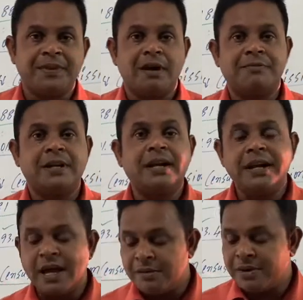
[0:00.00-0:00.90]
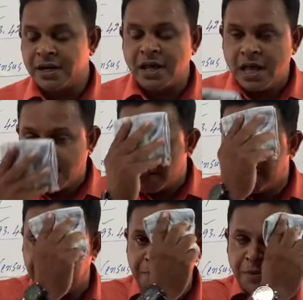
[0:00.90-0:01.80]
After retirement, the
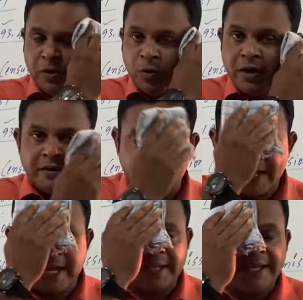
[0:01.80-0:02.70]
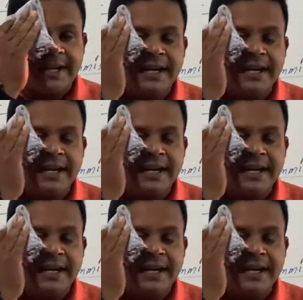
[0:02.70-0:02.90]
people whoever they are there